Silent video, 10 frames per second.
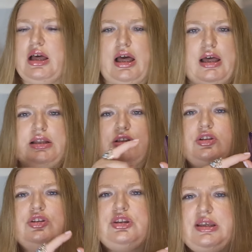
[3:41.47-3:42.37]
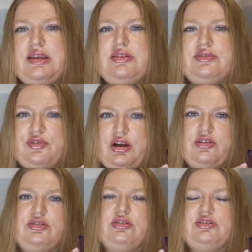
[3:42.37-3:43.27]
and these
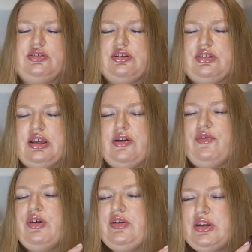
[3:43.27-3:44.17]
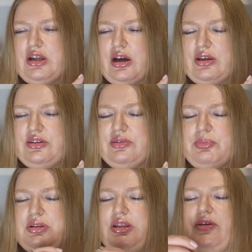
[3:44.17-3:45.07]
fragrances, they are very nice,
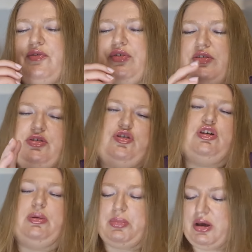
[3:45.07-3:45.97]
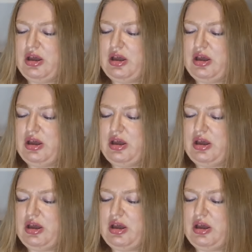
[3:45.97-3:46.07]
but they're very cheap.